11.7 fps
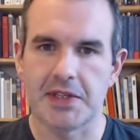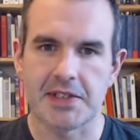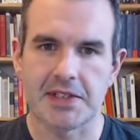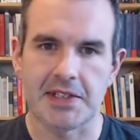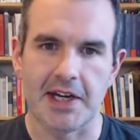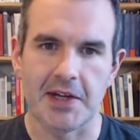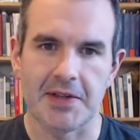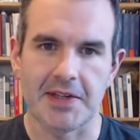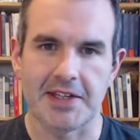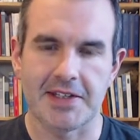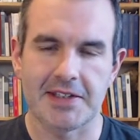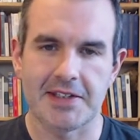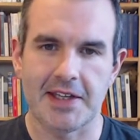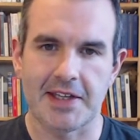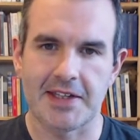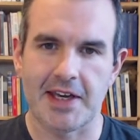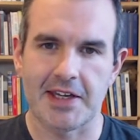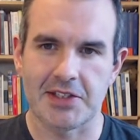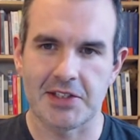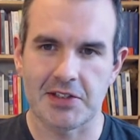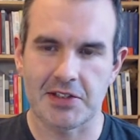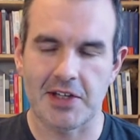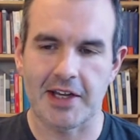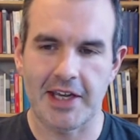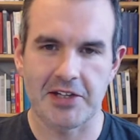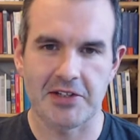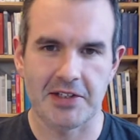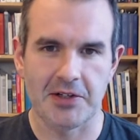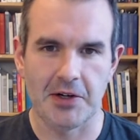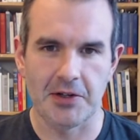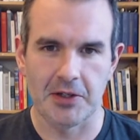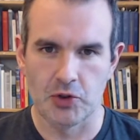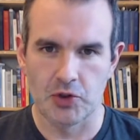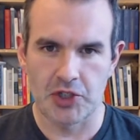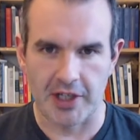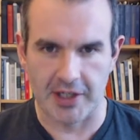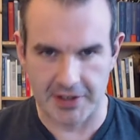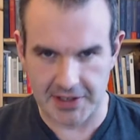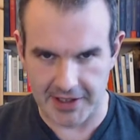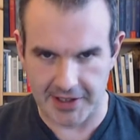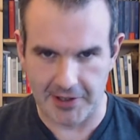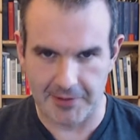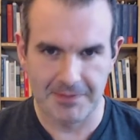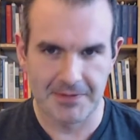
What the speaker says: style that it's occasionally called the Luxiang style.